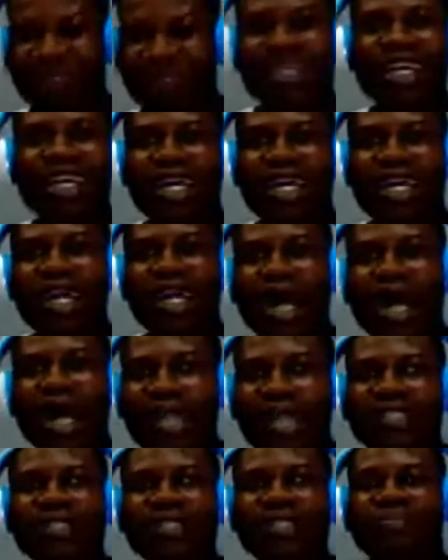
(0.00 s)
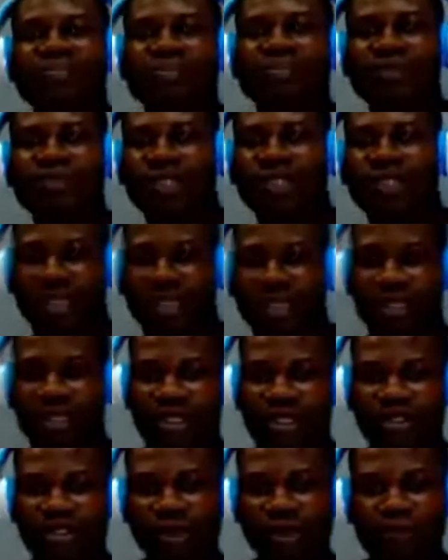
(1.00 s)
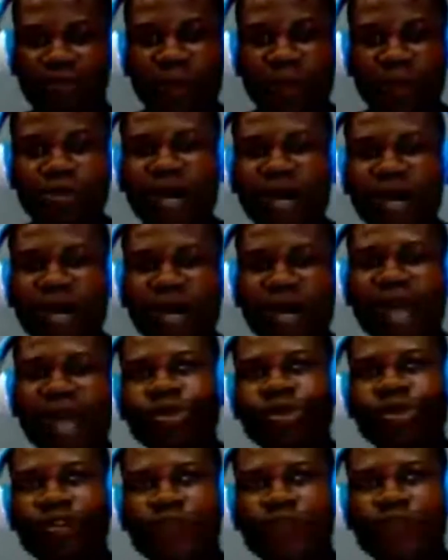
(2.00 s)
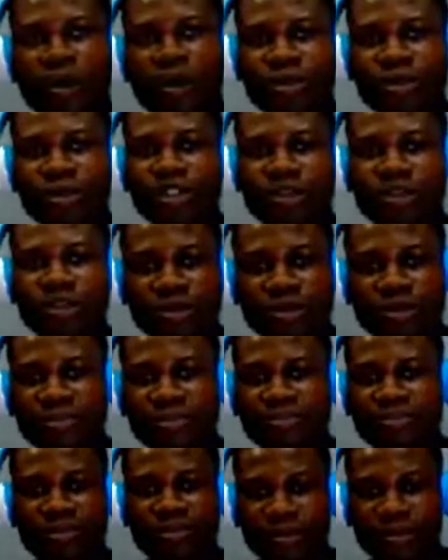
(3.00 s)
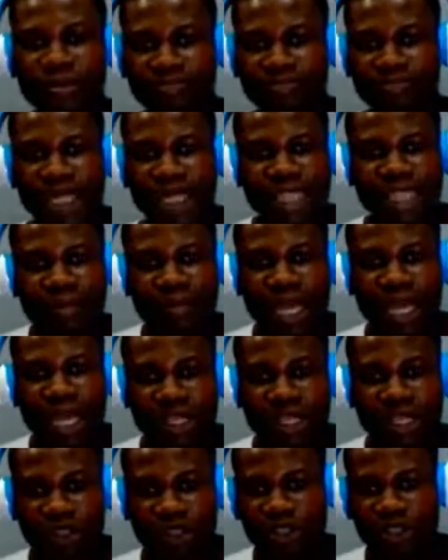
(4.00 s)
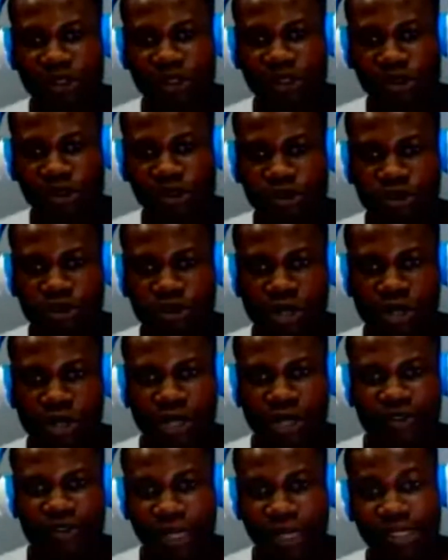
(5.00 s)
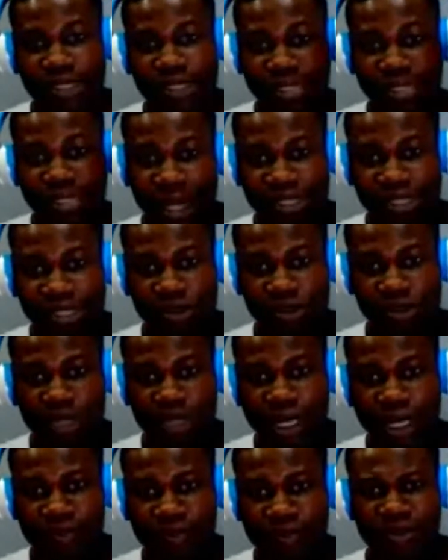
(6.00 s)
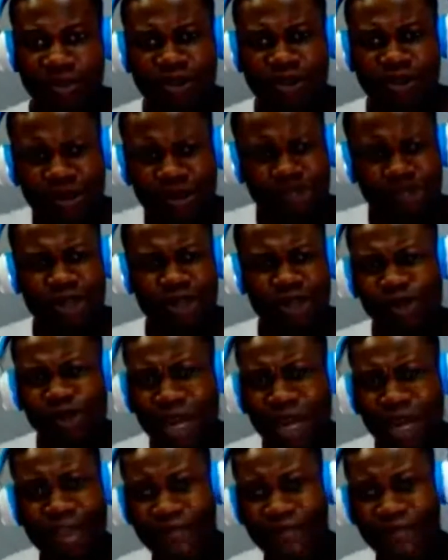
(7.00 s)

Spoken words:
And so people had to look for better measures to transact. Okay, gold were so heavy.